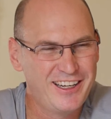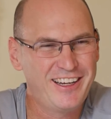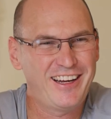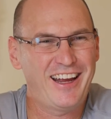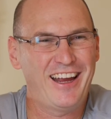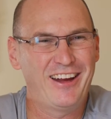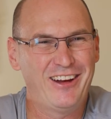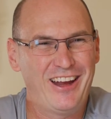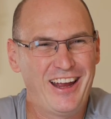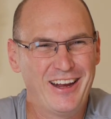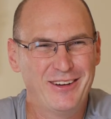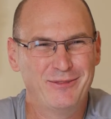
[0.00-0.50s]

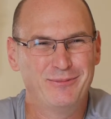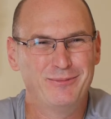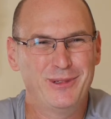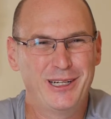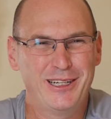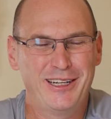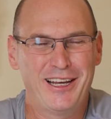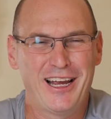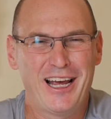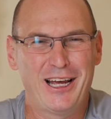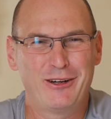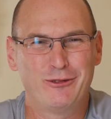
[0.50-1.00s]
and my
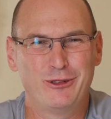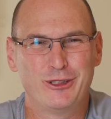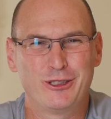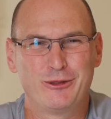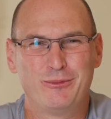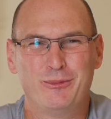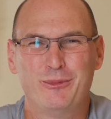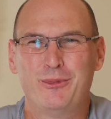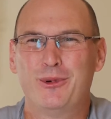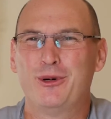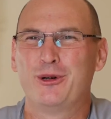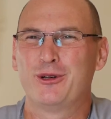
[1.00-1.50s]
dad was
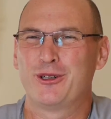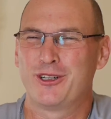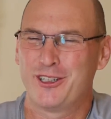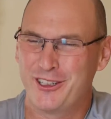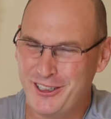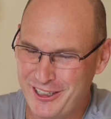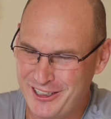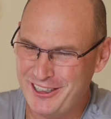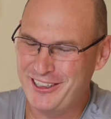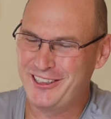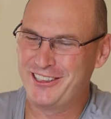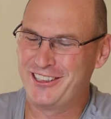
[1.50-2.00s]
more
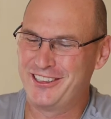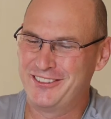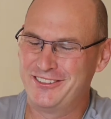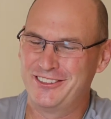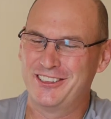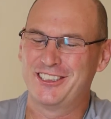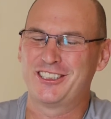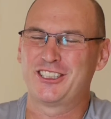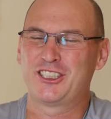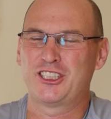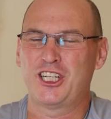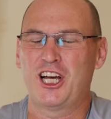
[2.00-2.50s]
of
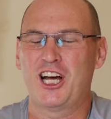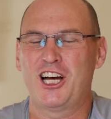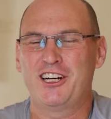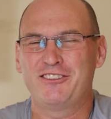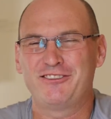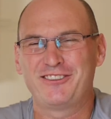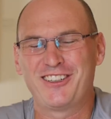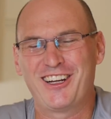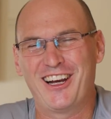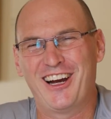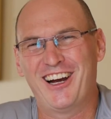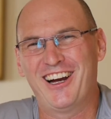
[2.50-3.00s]
a
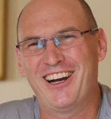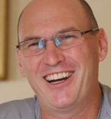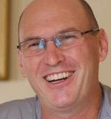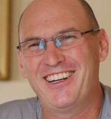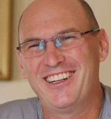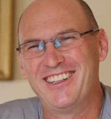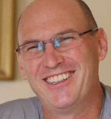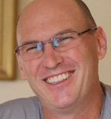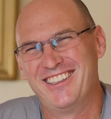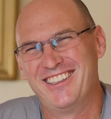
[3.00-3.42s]
soft guy.